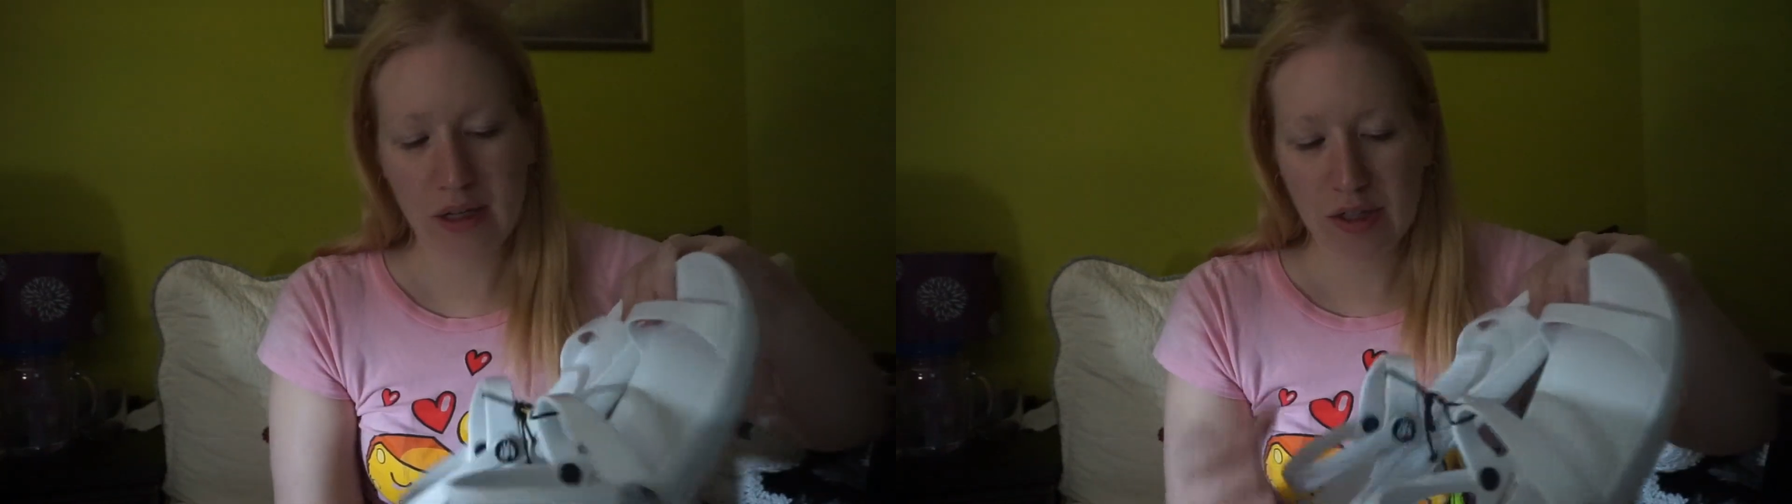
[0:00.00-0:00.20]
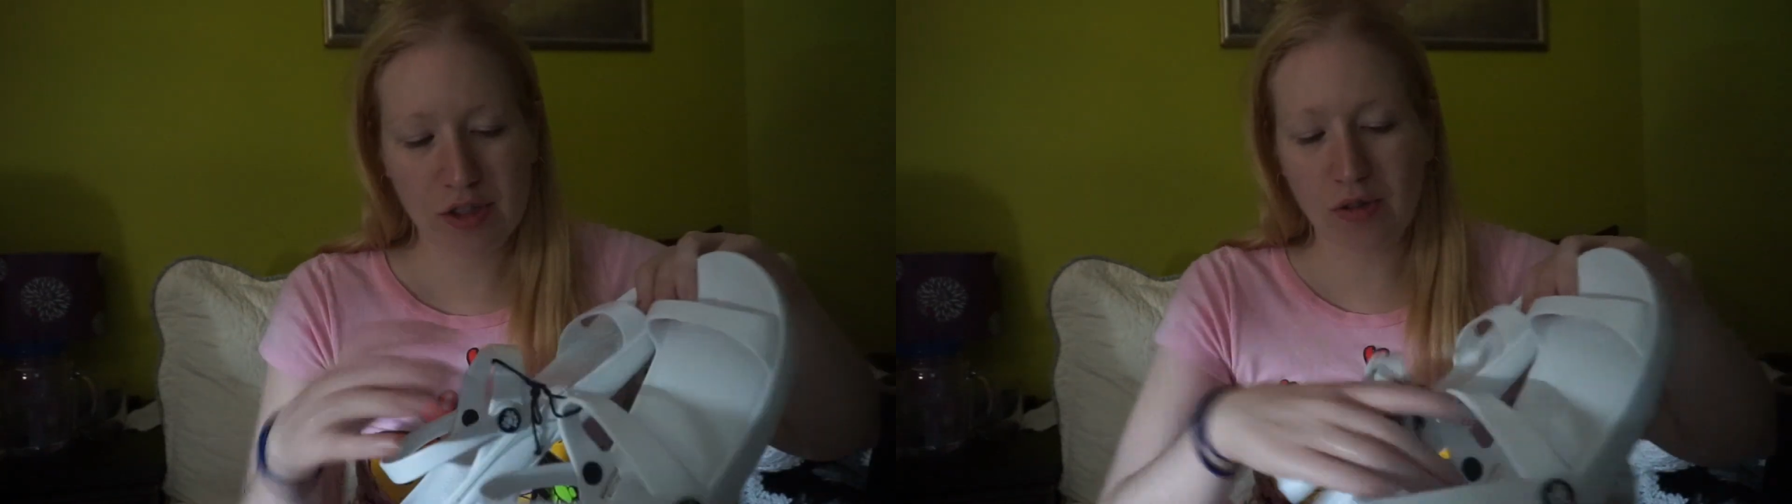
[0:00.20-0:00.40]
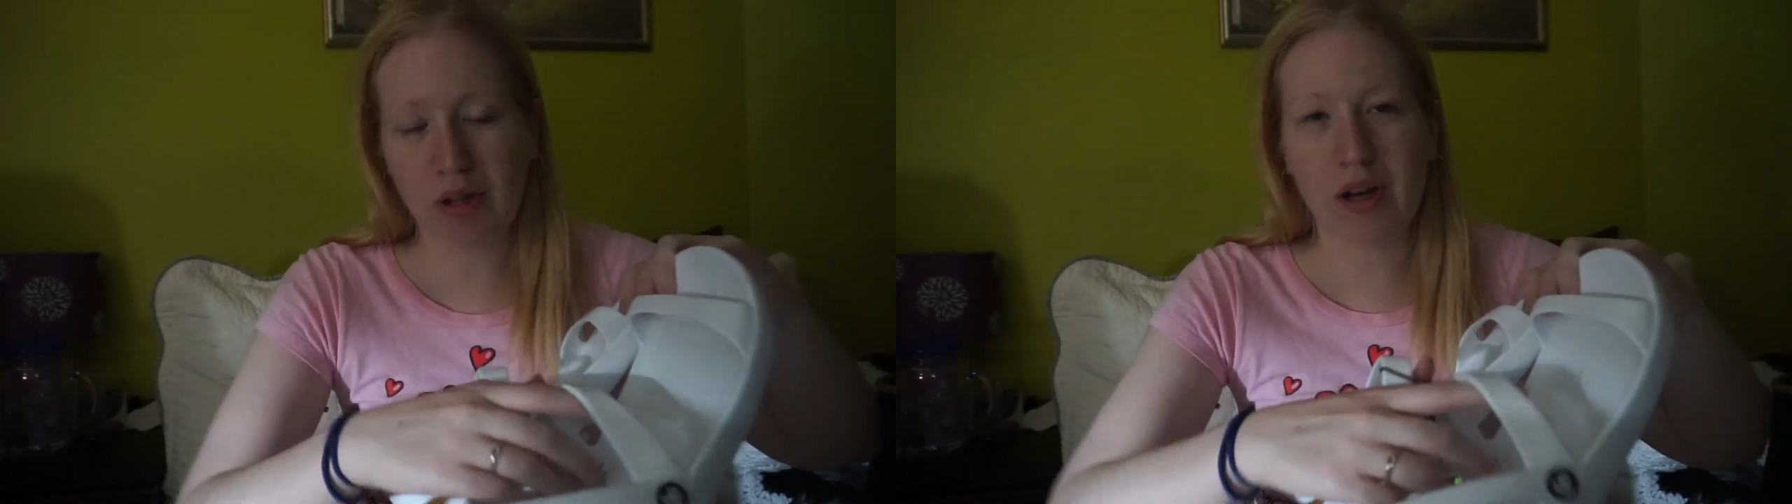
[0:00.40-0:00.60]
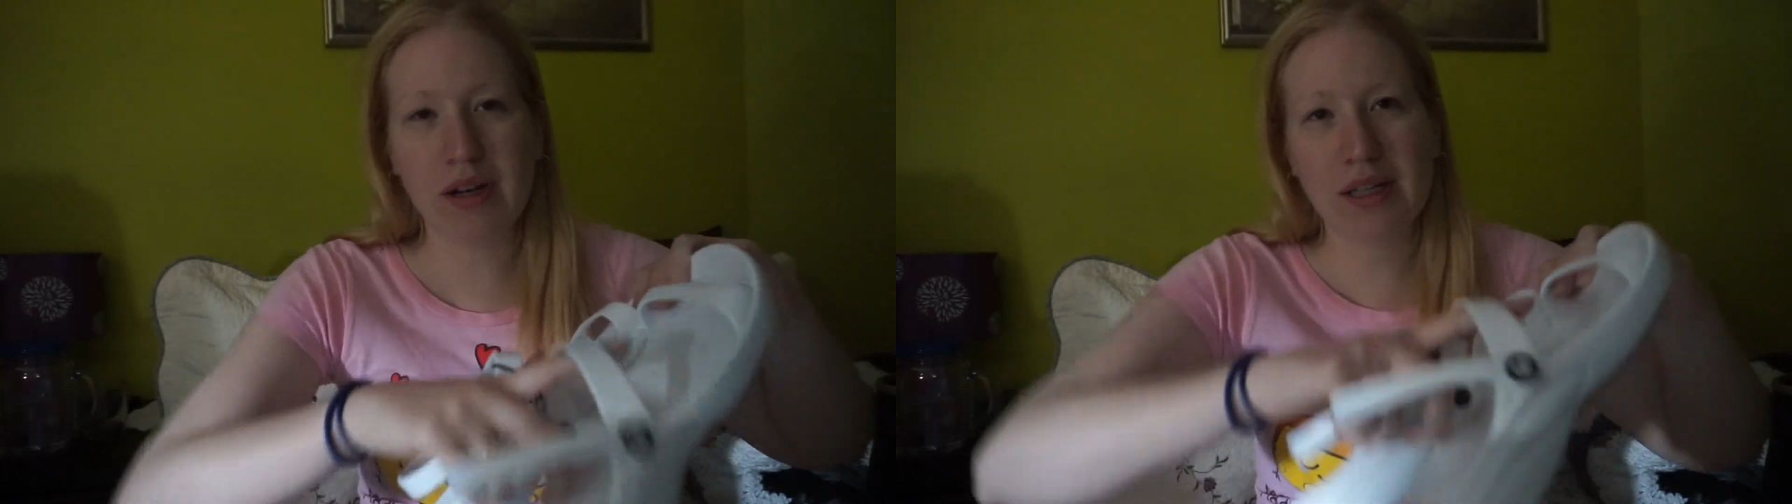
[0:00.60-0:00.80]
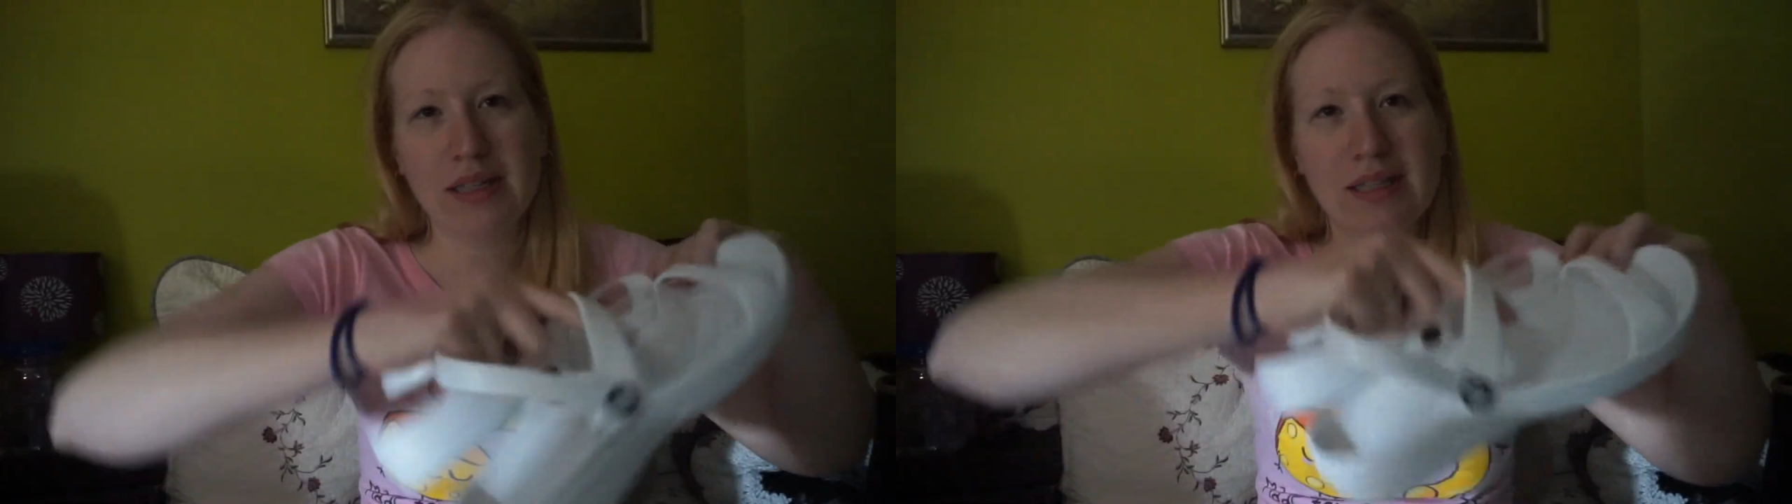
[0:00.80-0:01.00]
so
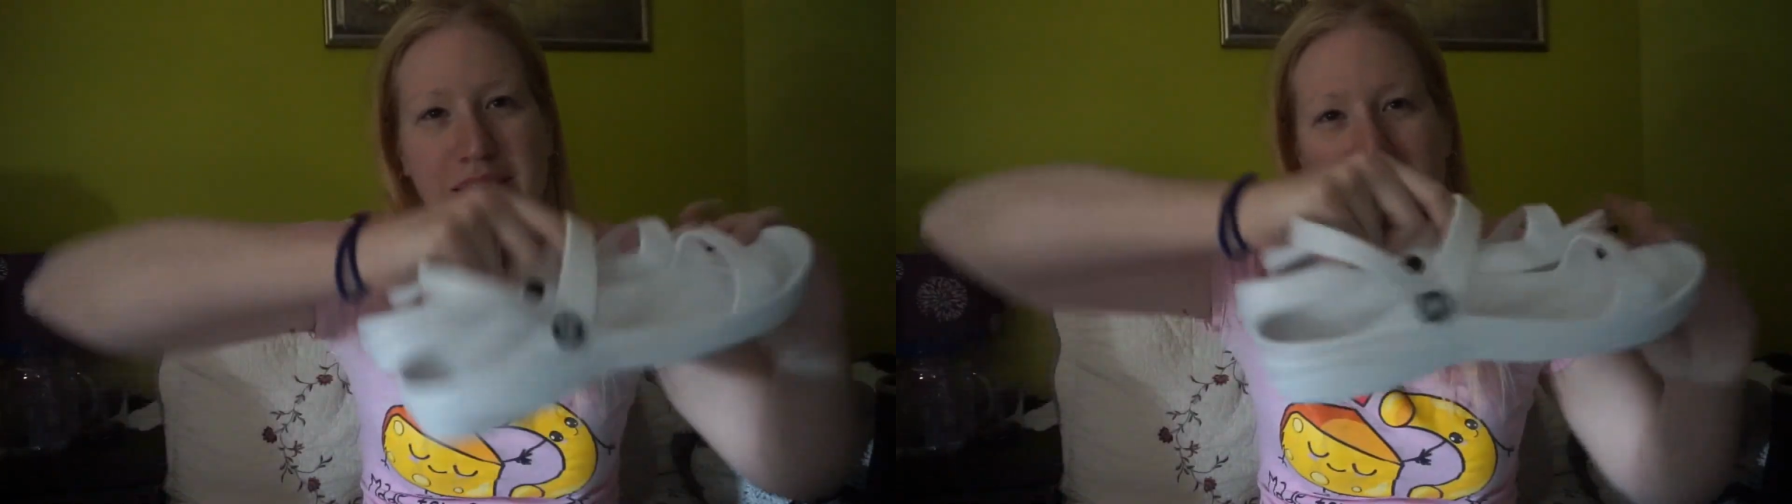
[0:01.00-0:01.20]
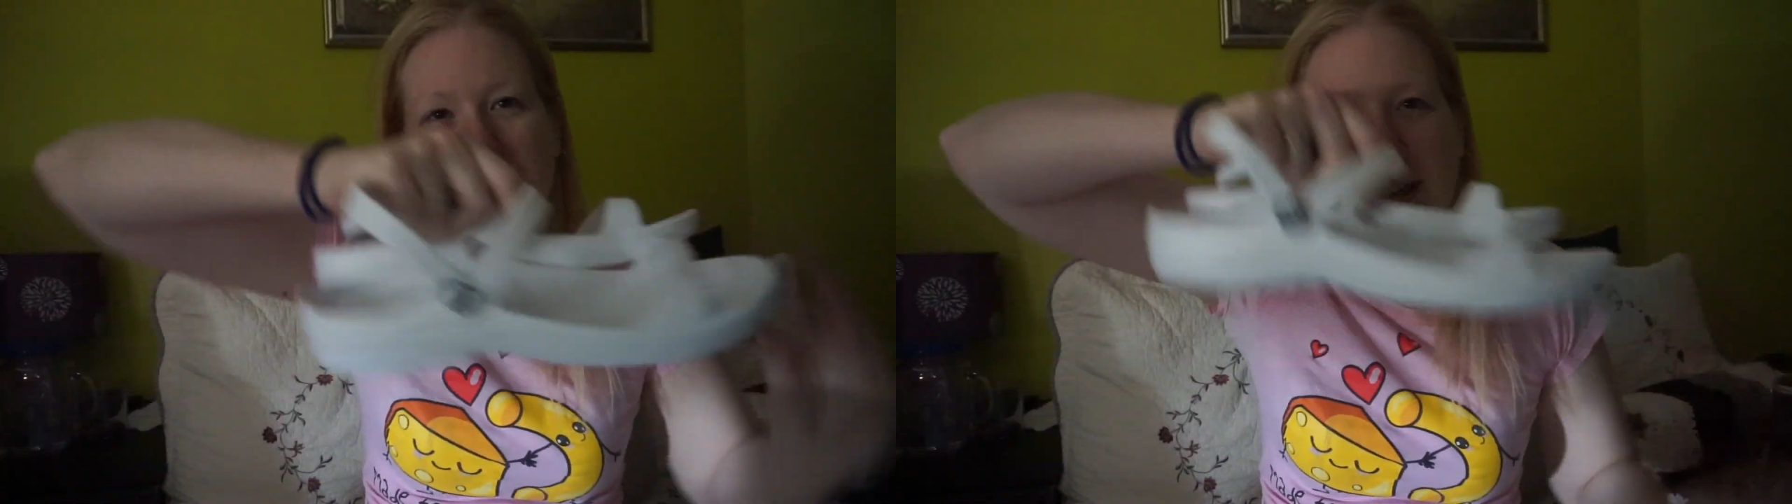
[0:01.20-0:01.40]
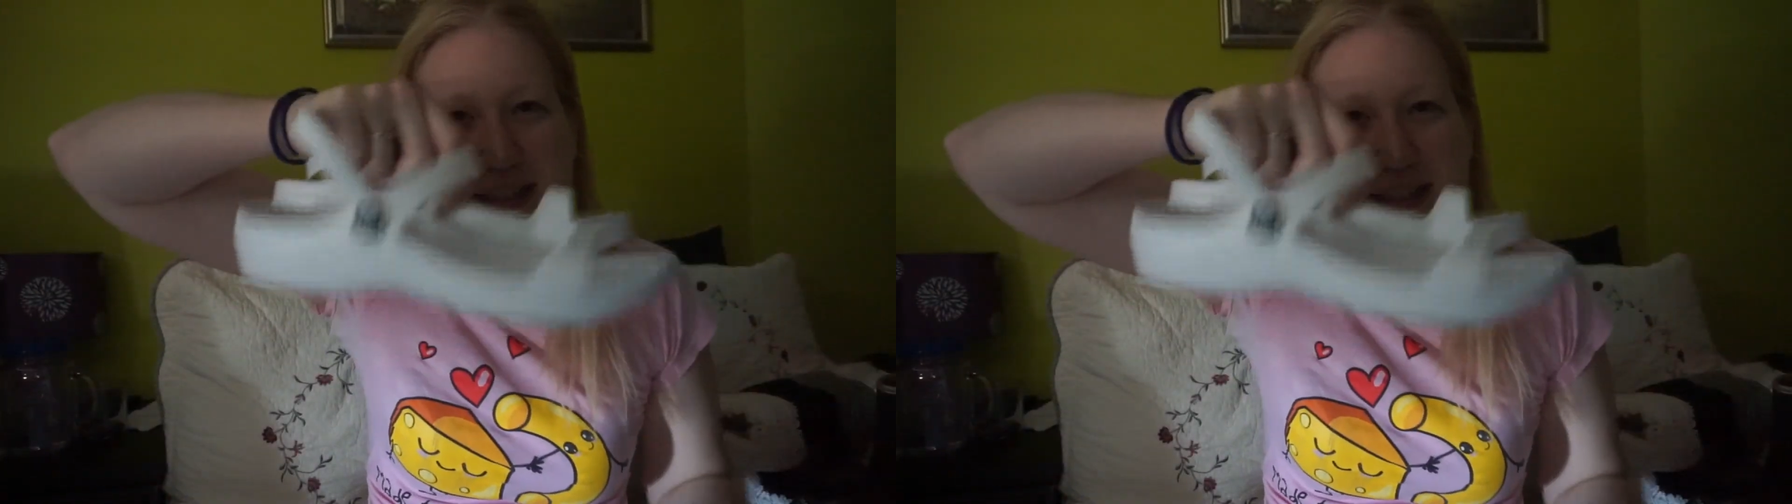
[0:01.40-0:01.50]
long as they